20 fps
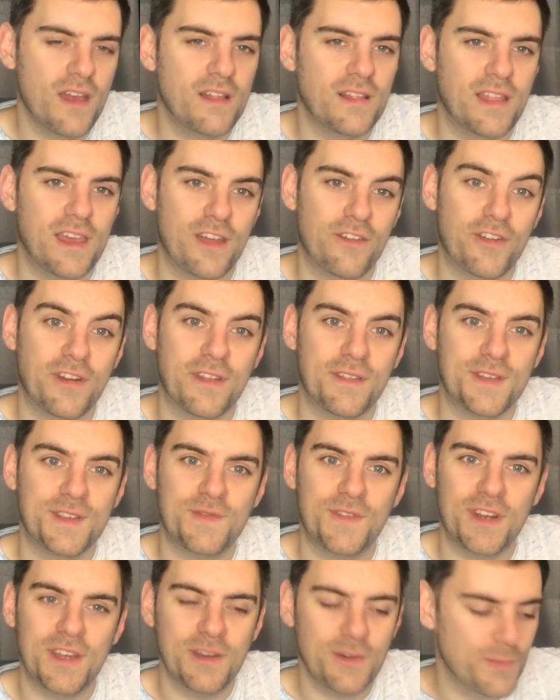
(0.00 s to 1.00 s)
later on in this
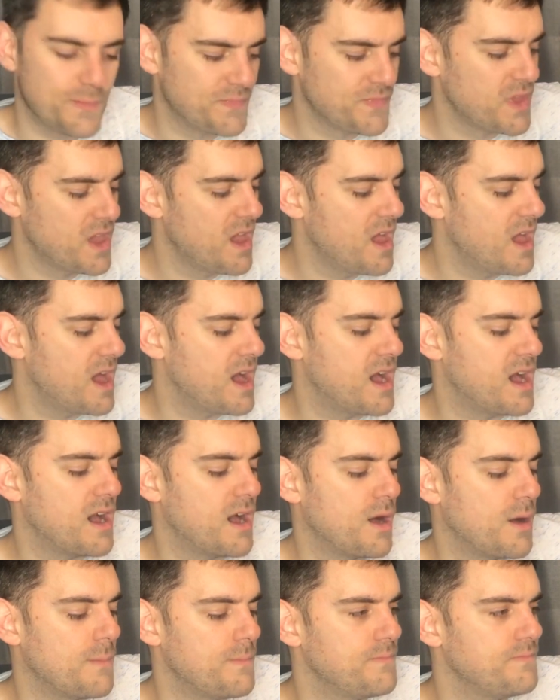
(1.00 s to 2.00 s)
video.
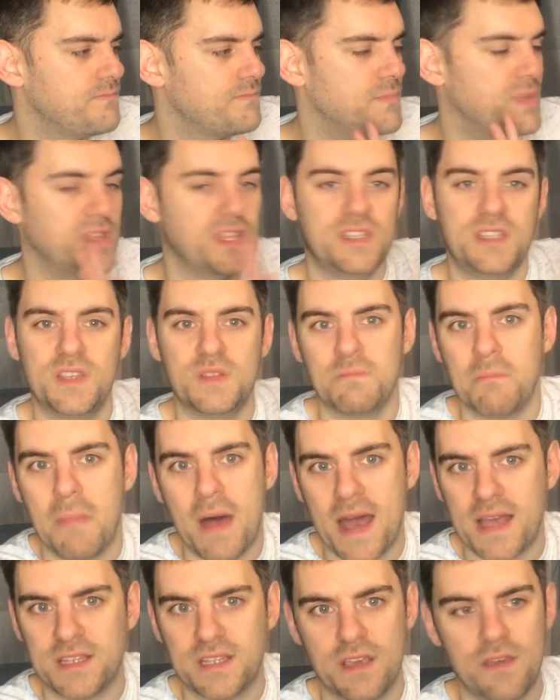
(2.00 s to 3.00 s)
But this is
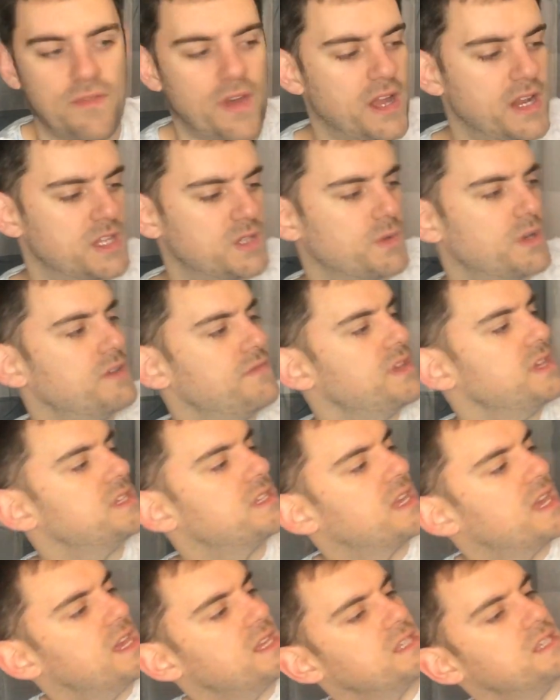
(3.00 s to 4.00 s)
massive, and it's one of these
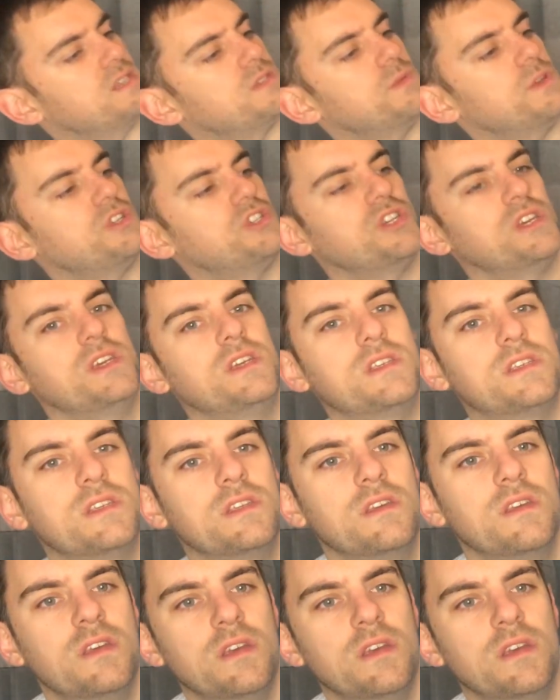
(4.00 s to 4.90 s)
cases which is